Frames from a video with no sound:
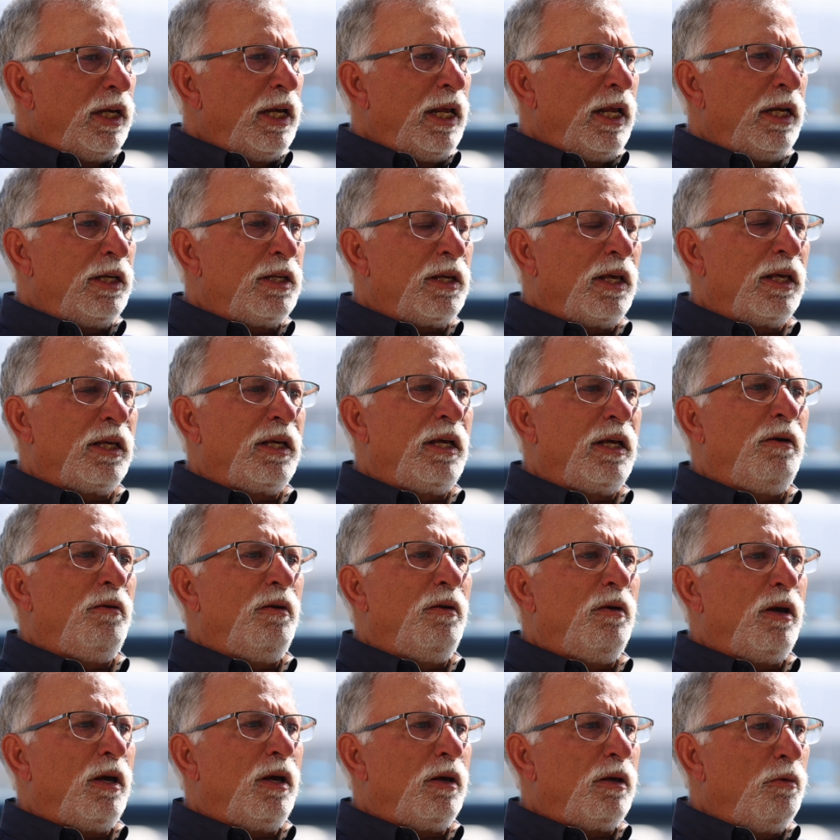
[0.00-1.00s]
need to
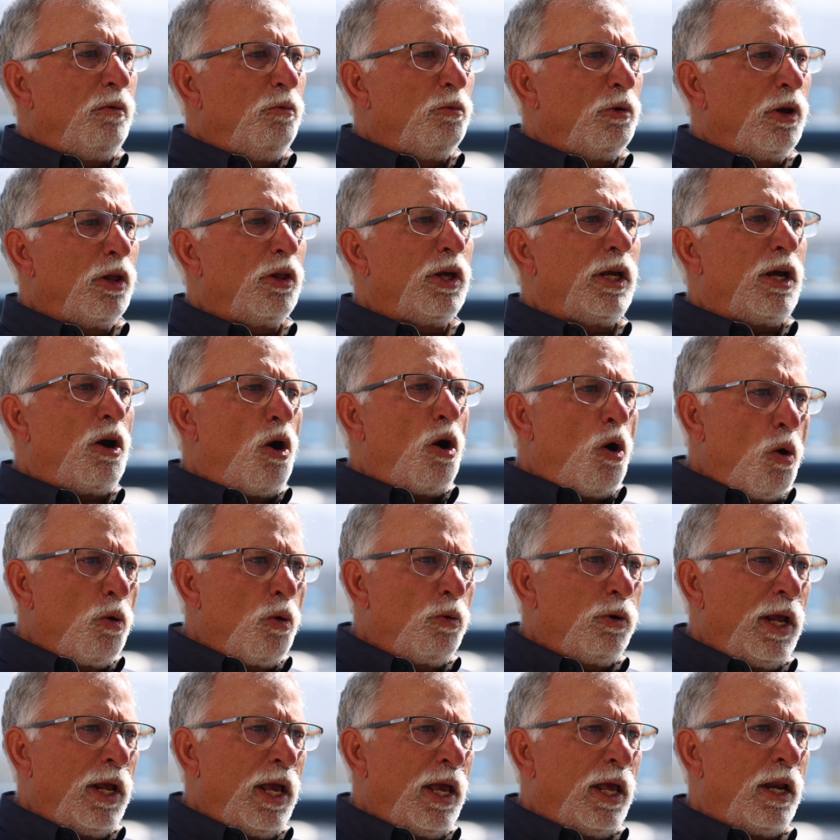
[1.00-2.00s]
really
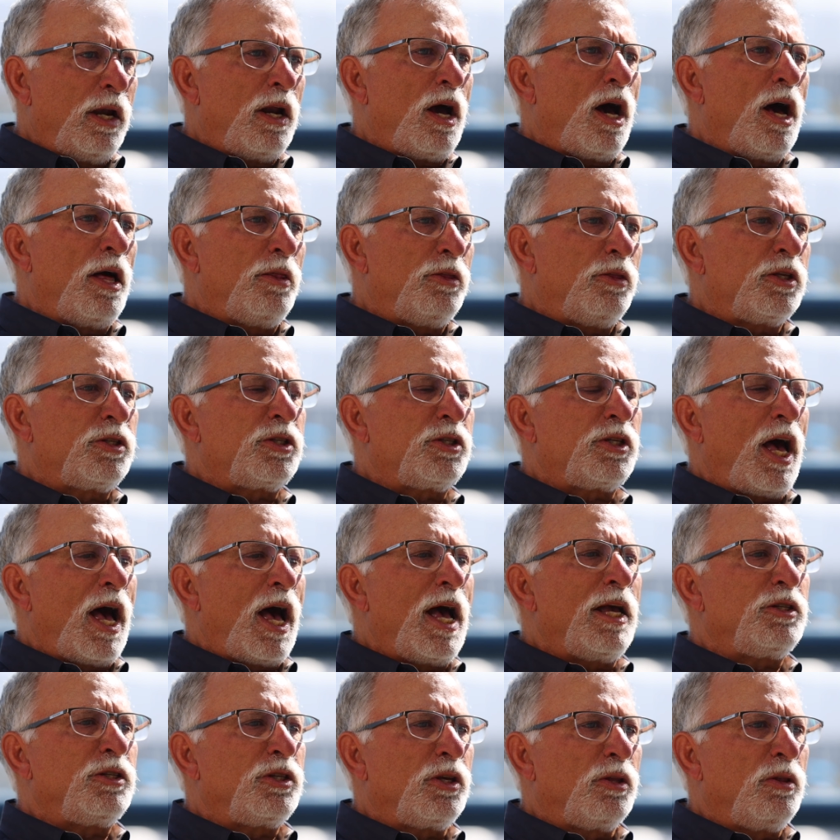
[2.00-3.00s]
hone in on the
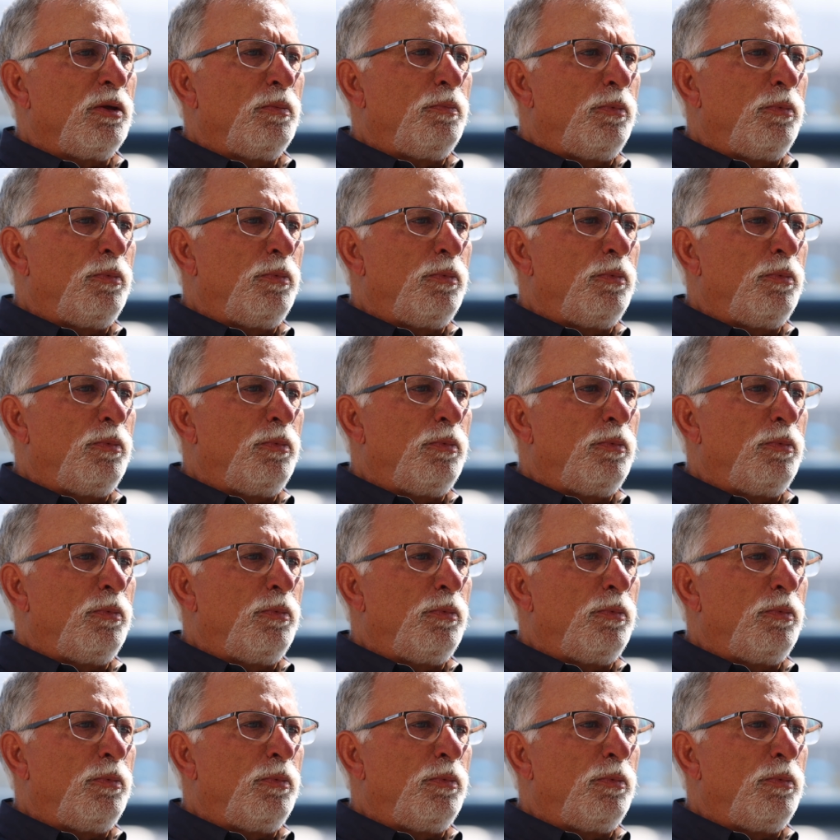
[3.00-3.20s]
size of the